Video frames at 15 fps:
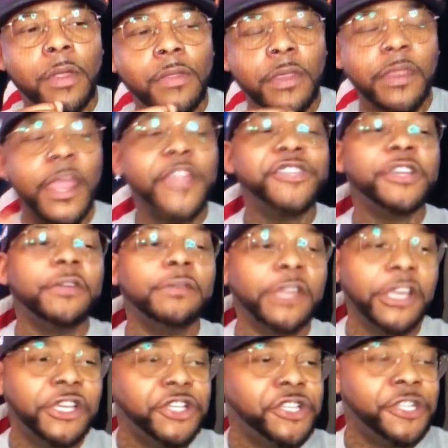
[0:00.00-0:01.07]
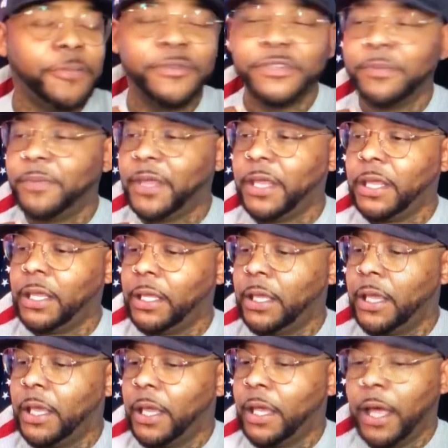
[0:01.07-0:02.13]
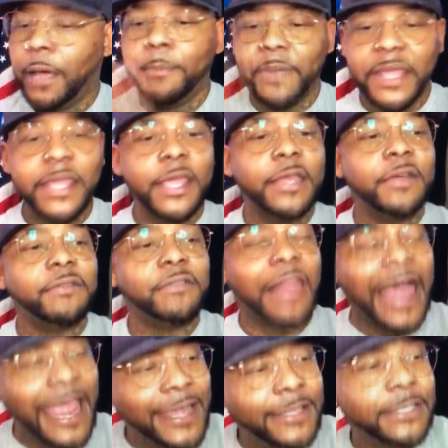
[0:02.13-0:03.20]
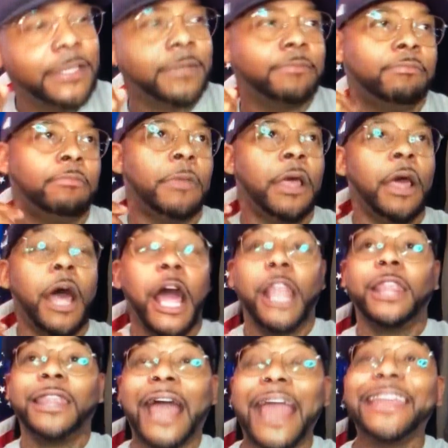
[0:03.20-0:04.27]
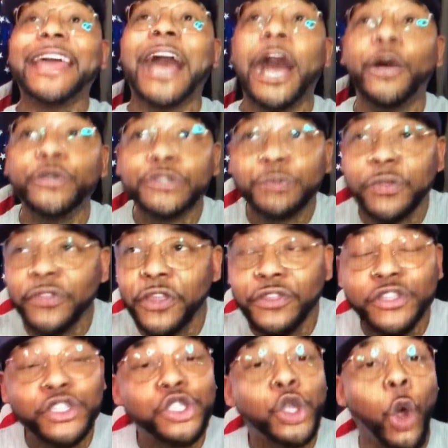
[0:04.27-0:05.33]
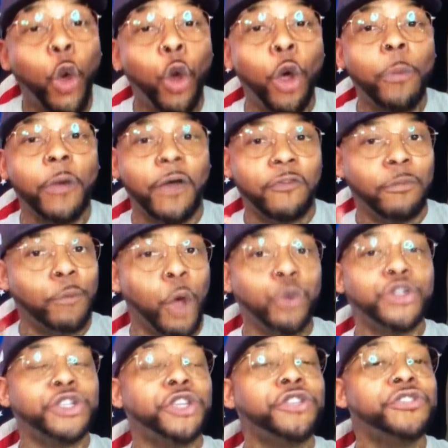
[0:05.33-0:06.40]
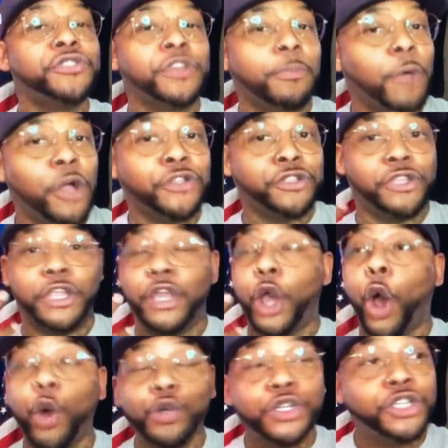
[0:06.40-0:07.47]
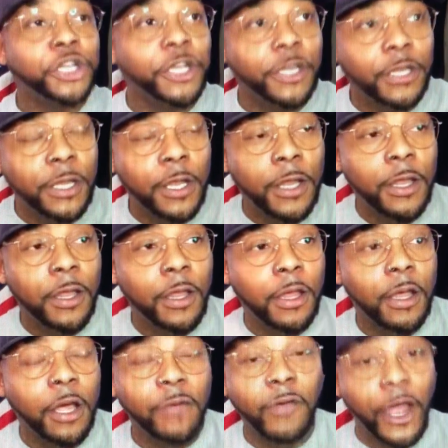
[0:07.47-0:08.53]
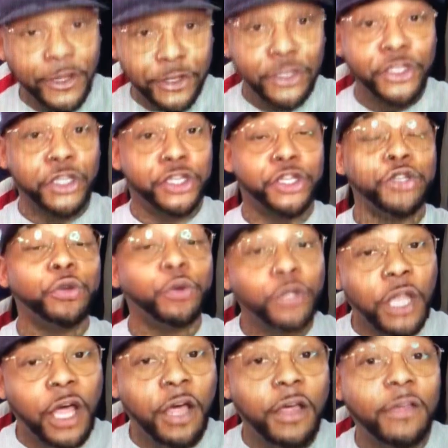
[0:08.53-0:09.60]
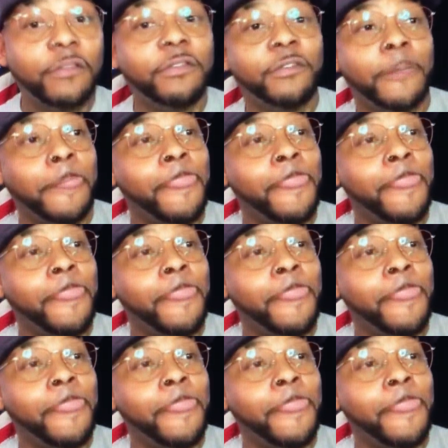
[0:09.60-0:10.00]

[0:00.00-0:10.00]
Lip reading: The nature of leadership to be a beacon of light, a lighthouse within the storm of emotions, amongst the ocean of unconditional love.